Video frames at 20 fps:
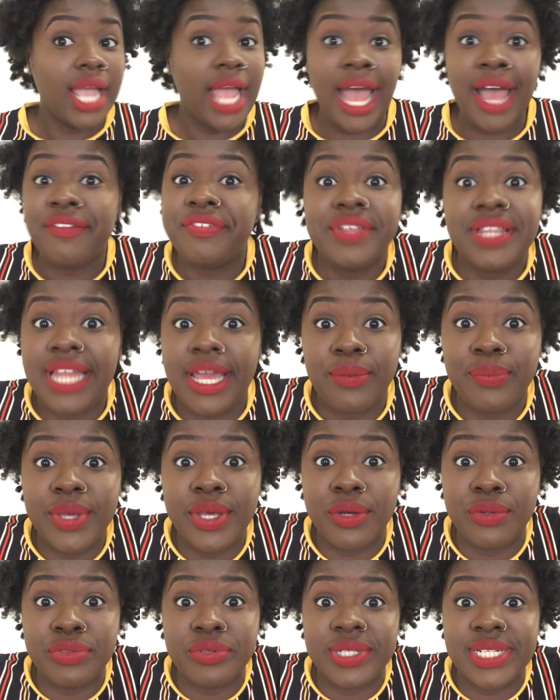I feel like we
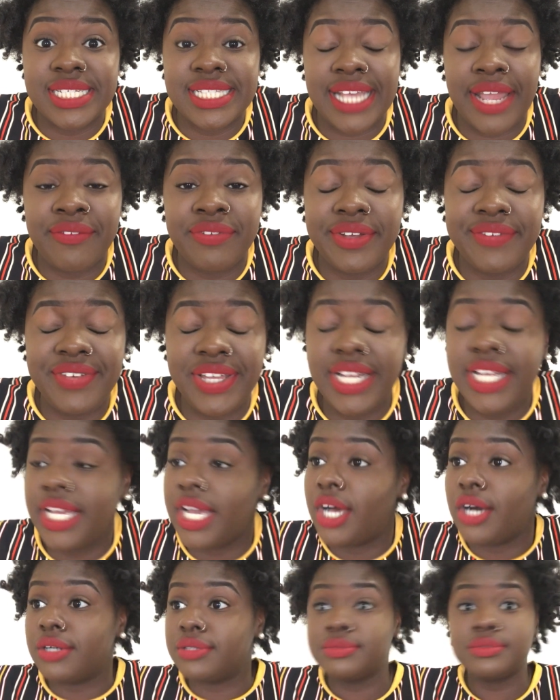go through this every
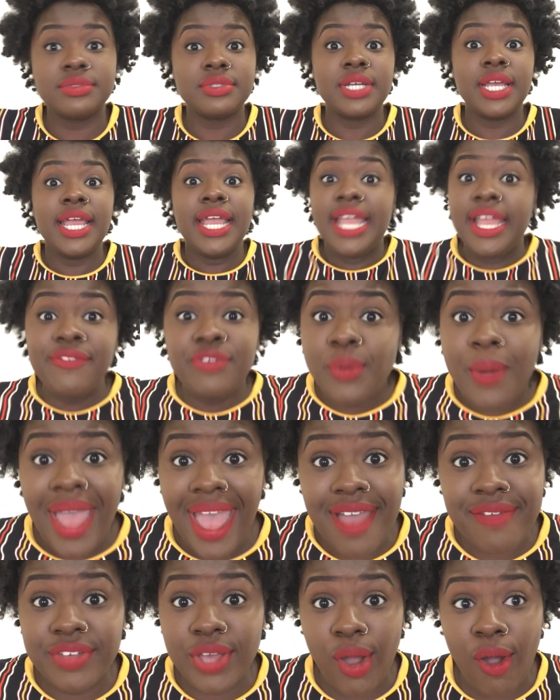video. If you
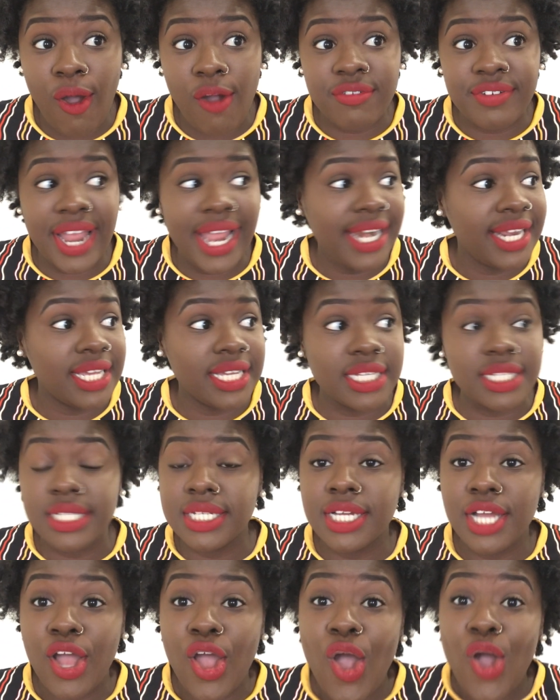haven't already,
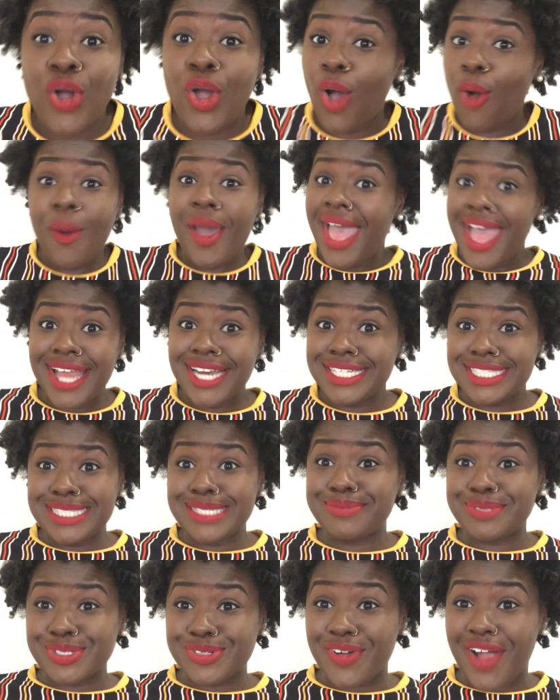go ahead and
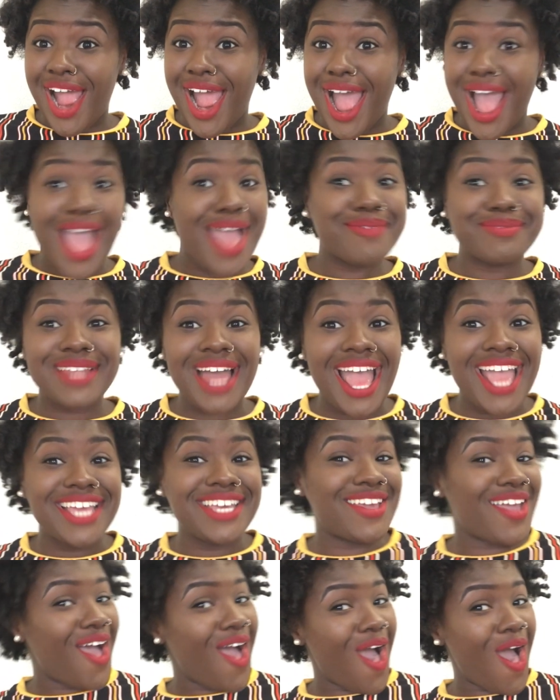subscribe.
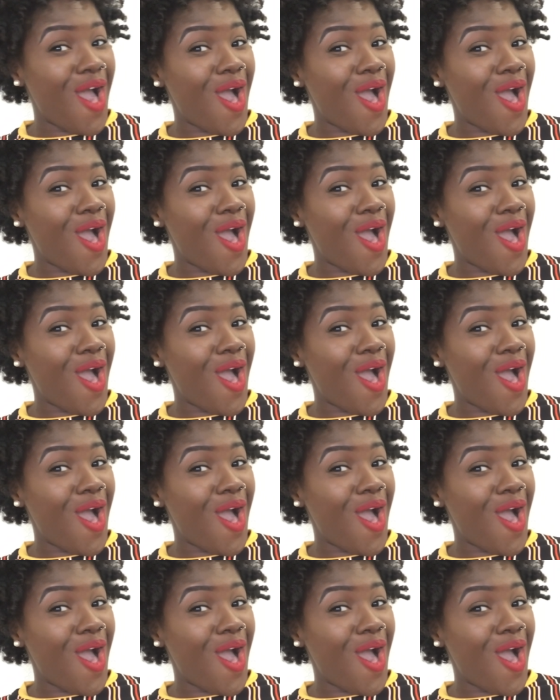Like, yo,